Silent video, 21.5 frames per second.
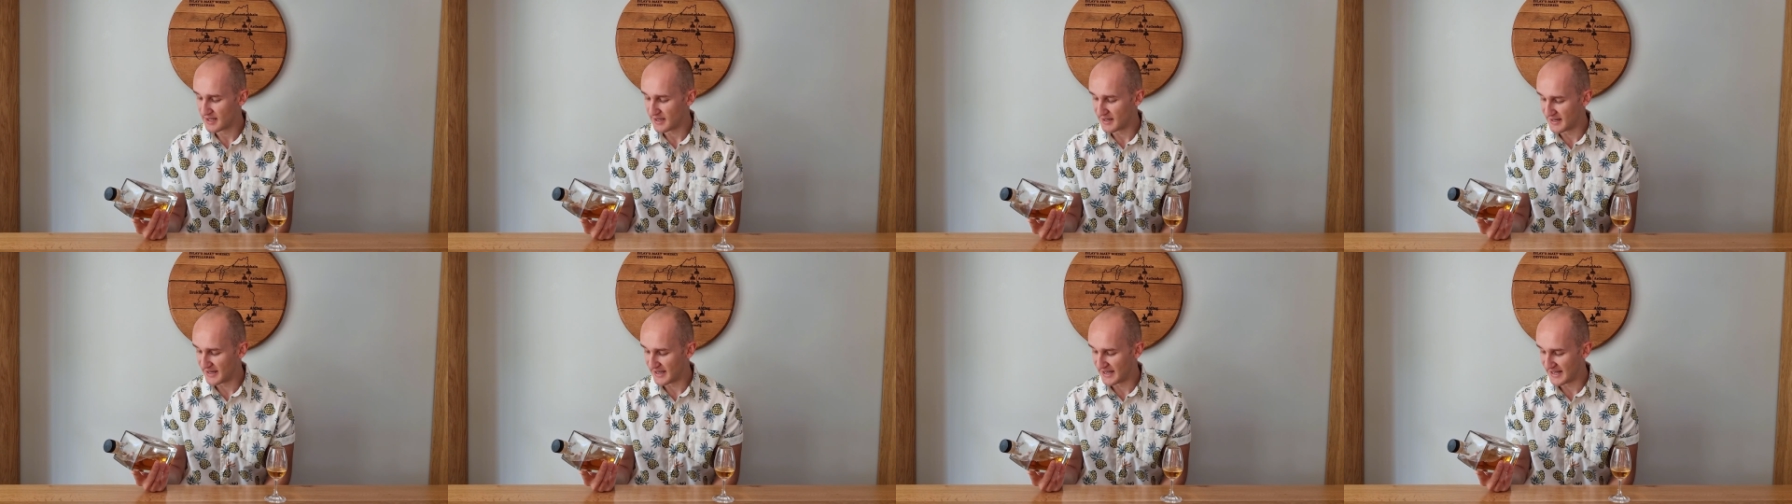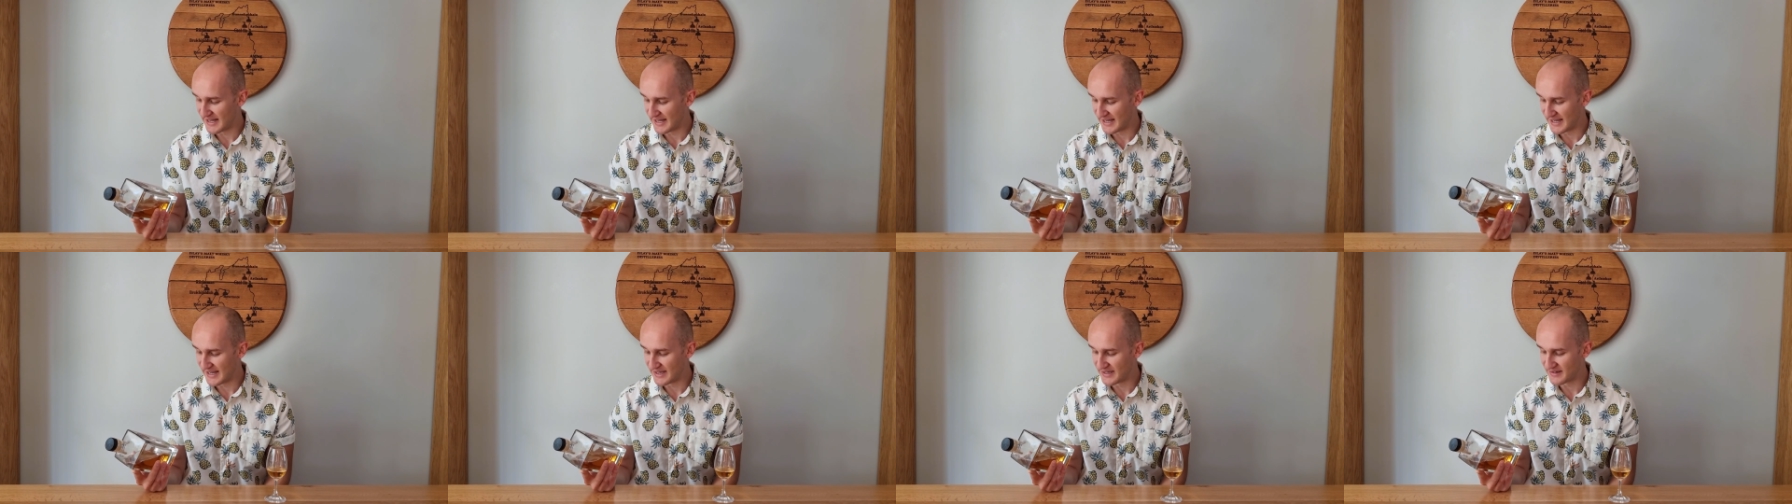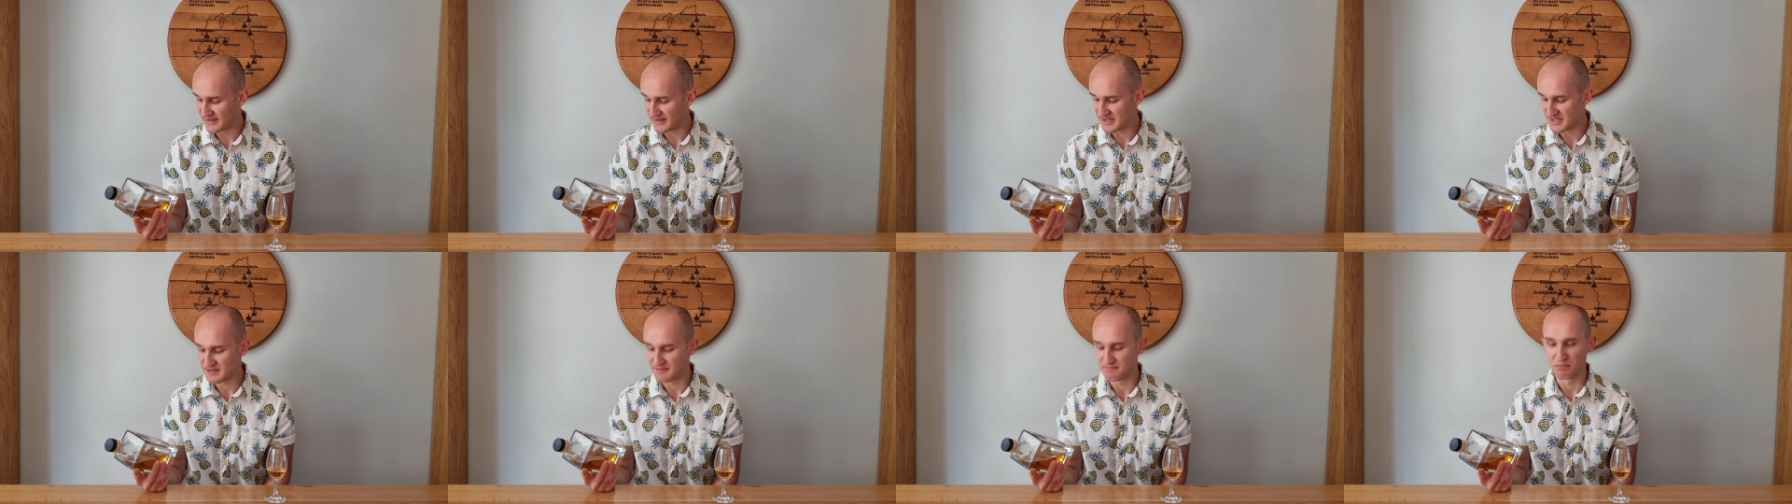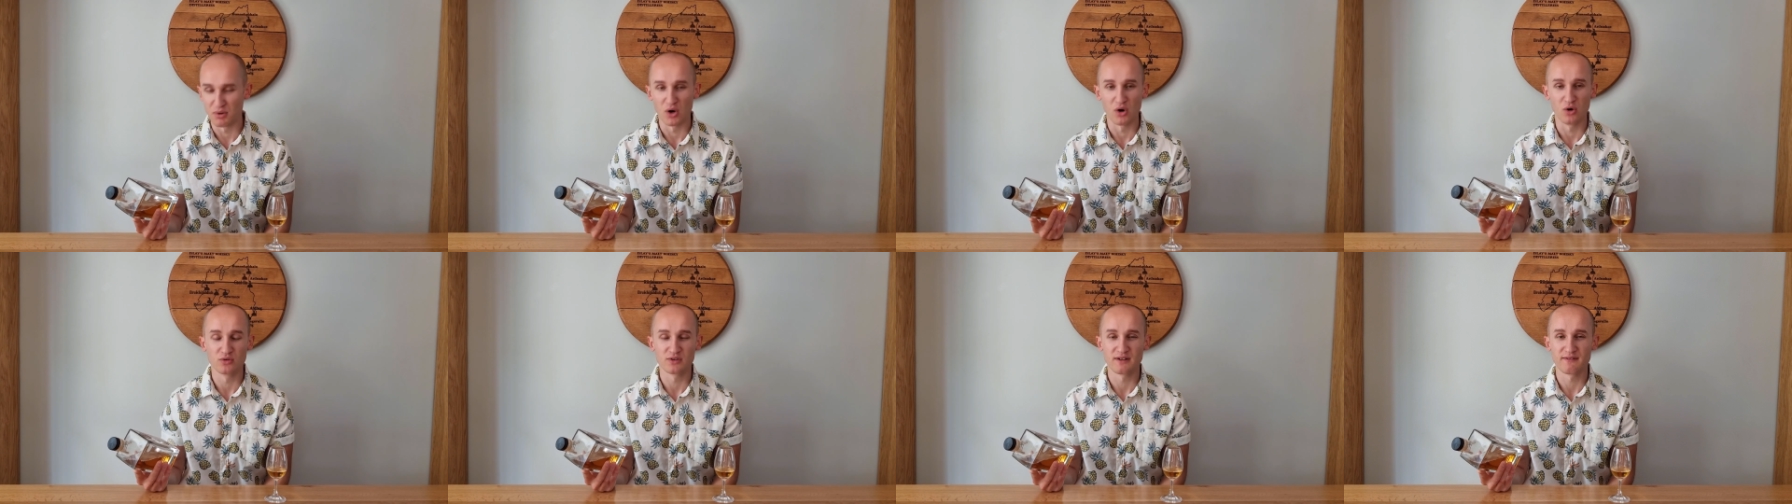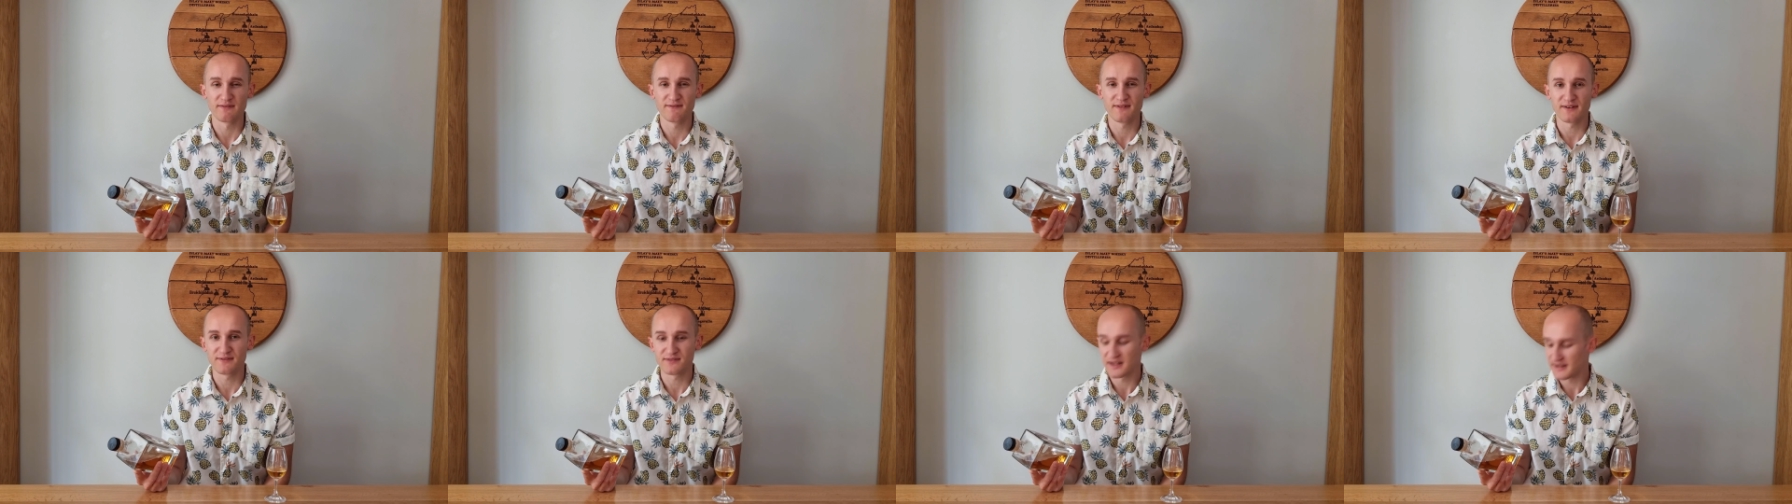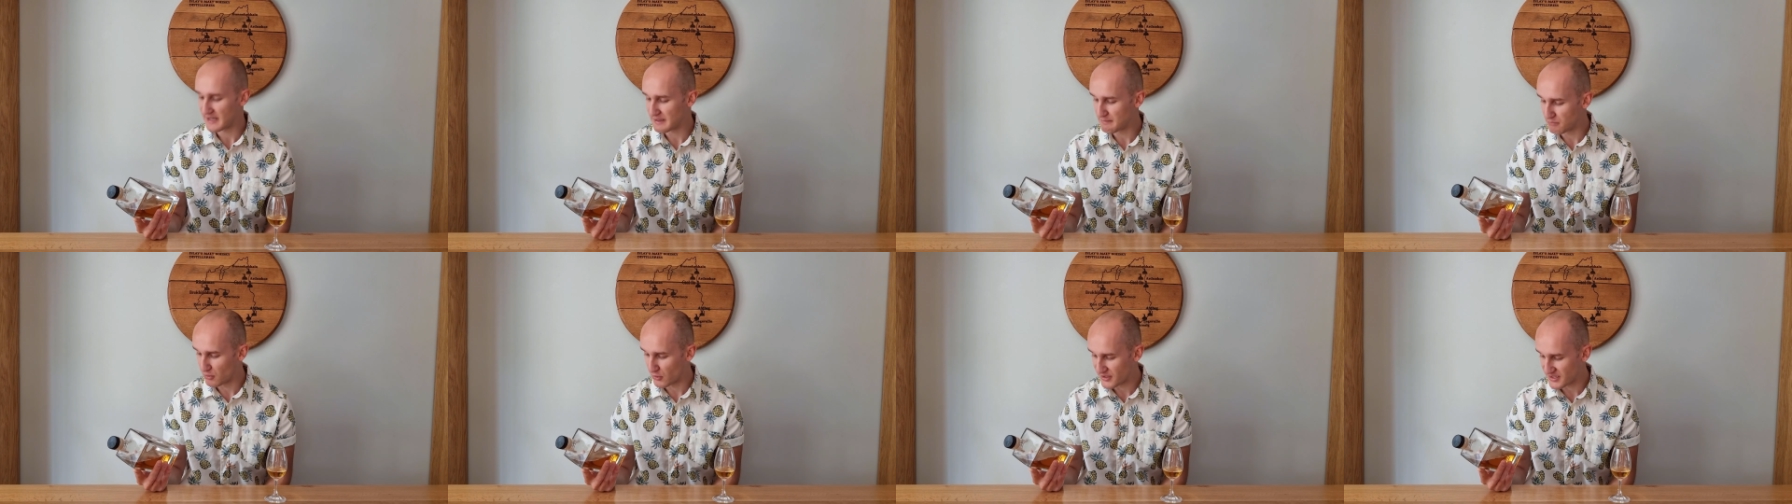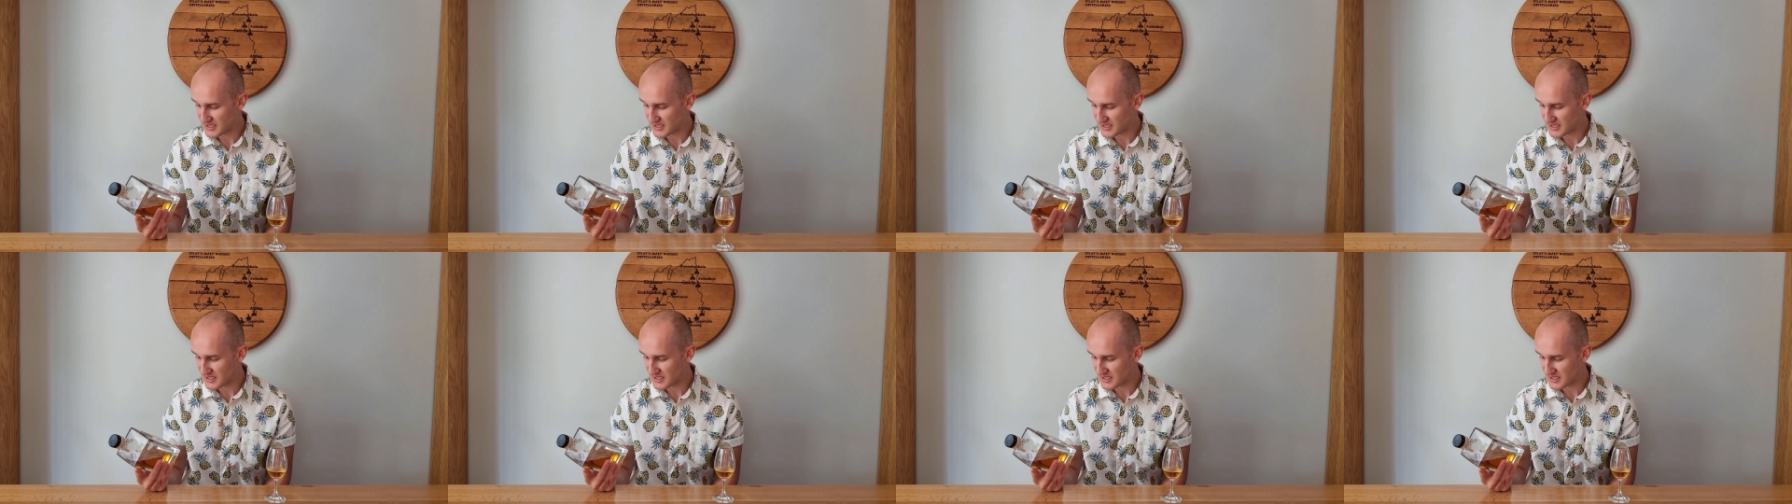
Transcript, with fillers: and it's bottled at 59.7%